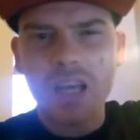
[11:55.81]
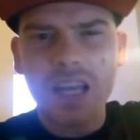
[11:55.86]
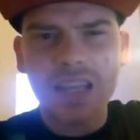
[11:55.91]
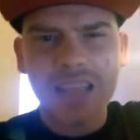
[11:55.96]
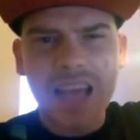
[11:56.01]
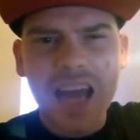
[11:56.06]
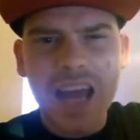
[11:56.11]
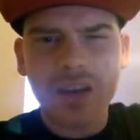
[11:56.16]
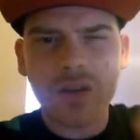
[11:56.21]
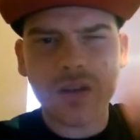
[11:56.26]
at
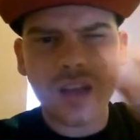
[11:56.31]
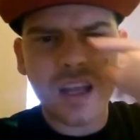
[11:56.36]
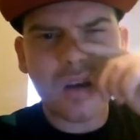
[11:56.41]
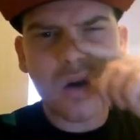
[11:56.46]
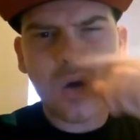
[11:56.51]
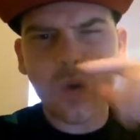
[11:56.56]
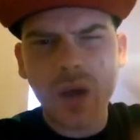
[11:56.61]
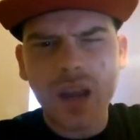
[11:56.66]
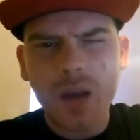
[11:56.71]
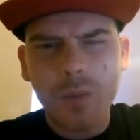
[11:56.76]
that and you're like,
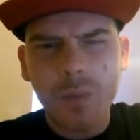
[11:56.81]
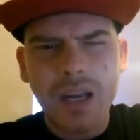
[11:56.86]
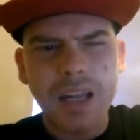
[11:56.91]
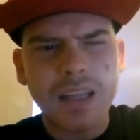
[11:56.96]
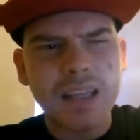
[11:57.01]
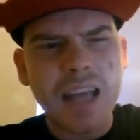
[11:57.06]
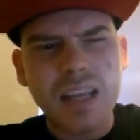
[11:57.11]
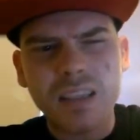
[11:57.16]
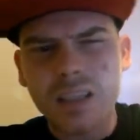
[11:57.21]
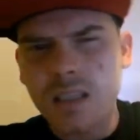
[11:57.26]
oh, wait a
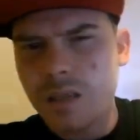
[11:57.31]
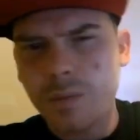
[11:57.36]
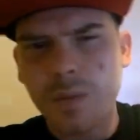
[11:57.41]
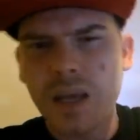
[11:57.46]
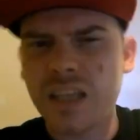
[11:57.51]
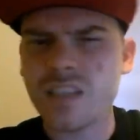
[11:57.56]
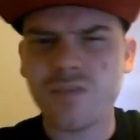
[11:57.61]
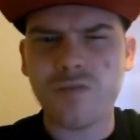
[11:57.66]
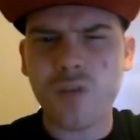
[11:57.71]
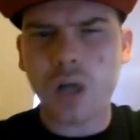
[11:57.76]
minute, that doesn't
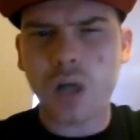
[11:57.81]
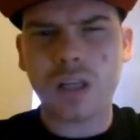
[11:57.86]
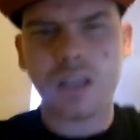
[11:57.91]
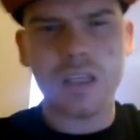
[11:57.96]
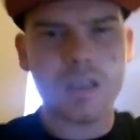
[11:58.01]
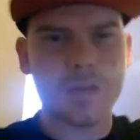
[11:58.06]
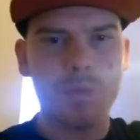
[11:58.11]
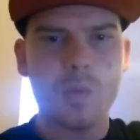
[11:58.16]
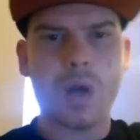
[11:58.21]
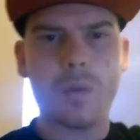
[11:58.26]
make sense. Fuck
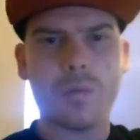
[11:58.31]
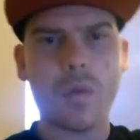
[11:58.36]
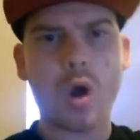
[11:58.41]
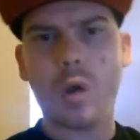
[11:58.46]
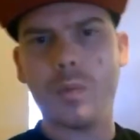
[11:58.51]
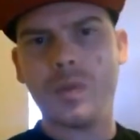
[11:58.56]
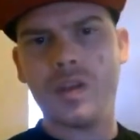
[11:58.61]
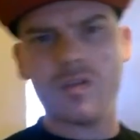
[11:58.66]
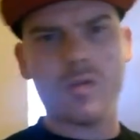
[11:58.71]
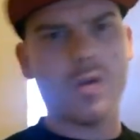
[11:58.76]
this book.
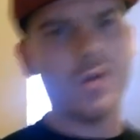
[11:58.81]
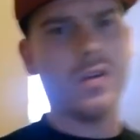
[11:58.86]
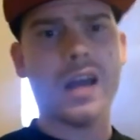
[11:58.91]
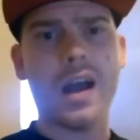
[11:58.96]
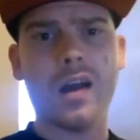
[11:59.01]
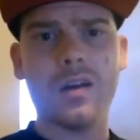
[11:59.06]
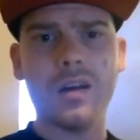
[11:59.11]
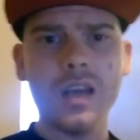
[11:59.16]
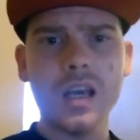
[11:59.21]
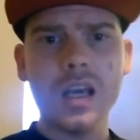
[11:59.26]
Boom, you throw it
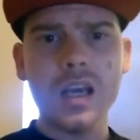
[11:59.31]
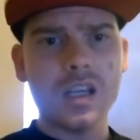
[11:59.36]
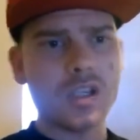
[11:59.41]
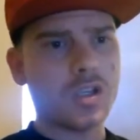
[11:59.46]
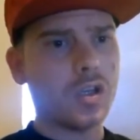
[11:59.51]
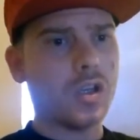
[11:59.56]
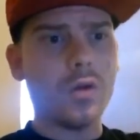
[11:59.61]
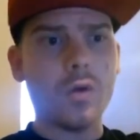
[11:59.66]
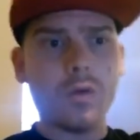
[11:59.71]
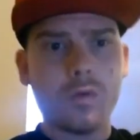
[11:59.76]
down.
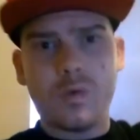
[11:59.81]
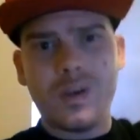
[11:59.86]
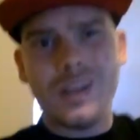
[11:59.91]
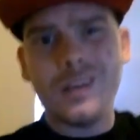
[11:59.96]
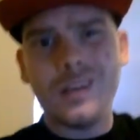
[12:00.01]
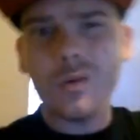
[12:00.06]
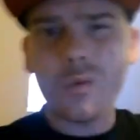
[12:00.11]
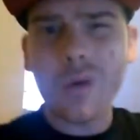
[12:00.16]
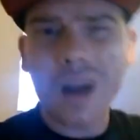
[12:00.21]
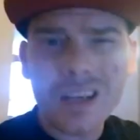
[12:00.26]
So you don't
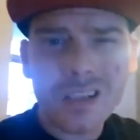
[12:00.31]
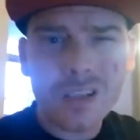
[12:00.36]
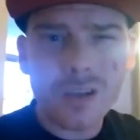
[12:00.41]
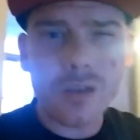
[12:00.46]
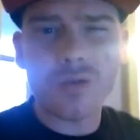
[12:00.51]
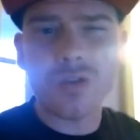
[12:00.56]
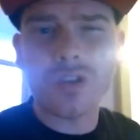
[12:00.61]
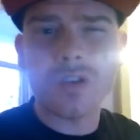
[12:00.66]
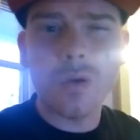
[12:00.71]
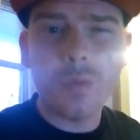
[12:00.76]
read the rest. You're
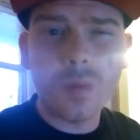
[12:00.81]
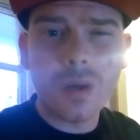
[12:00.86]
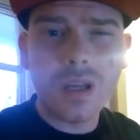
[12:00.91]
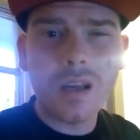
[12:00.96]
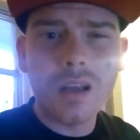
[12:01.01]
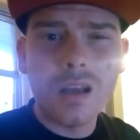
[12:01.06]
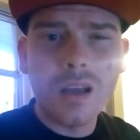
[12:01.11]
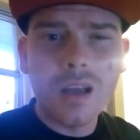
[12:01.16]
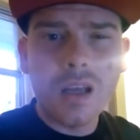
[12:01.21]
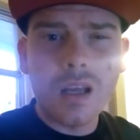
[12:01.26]

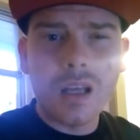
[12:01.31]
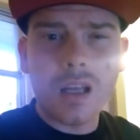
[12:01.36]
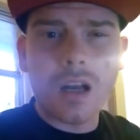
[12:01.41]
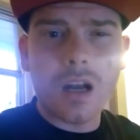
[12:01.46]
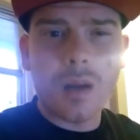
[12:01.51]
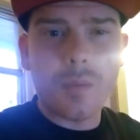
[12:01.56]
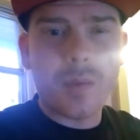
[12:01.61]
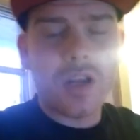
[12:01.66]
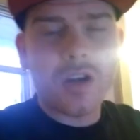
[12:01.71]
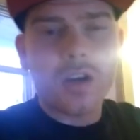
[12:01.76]
stupid. You know
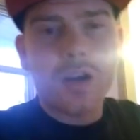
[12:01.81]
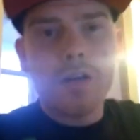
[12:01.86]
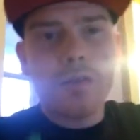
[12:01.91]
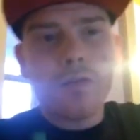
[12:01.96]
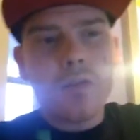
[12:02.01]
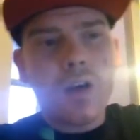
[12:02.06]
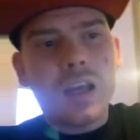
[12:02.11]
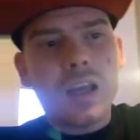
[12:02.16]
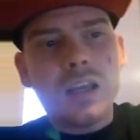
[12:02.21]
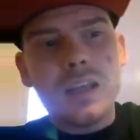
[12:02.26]
what I mean? You're going to
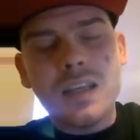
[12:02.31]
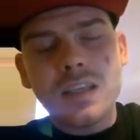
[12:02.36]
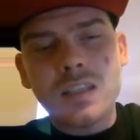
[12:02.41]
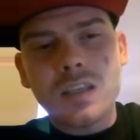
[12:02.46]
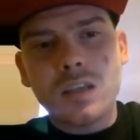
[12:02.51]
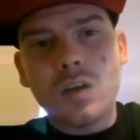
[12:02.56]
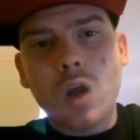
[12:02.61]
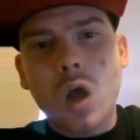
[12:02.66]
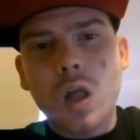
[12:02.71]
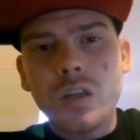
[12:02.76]
fucking
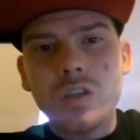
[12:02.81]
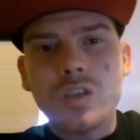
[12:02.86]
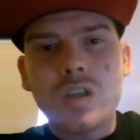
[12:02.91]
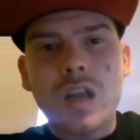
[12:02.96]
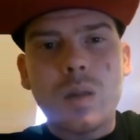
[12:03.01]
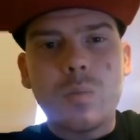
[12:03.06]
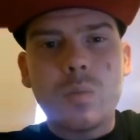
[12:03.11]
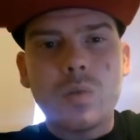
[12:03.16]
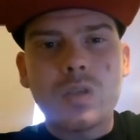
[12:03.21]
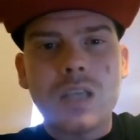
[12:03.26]
disacknowledge
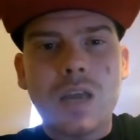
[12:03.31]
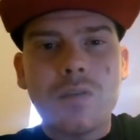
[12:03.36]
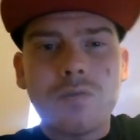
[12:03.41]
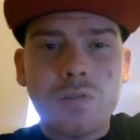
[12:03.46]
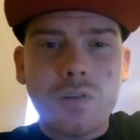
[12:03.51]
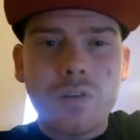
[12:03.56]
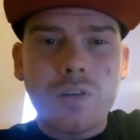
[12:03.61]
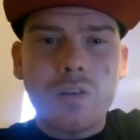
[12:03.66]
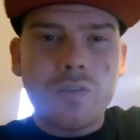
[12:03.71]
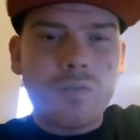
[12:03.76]
90%
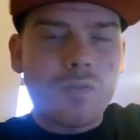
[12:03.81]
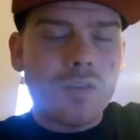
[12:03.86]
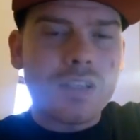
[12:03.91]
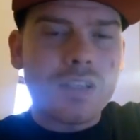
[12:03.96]
for